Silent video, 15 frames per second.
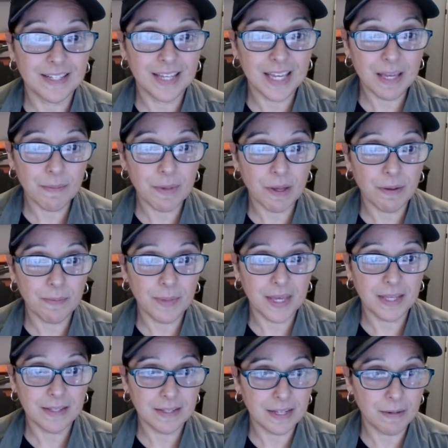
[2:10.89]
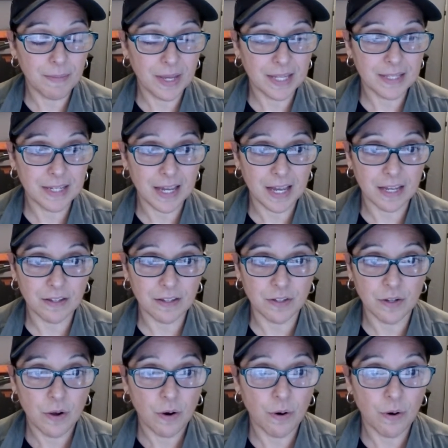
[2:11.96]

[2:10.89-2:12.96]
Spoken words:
to email me, send me a text,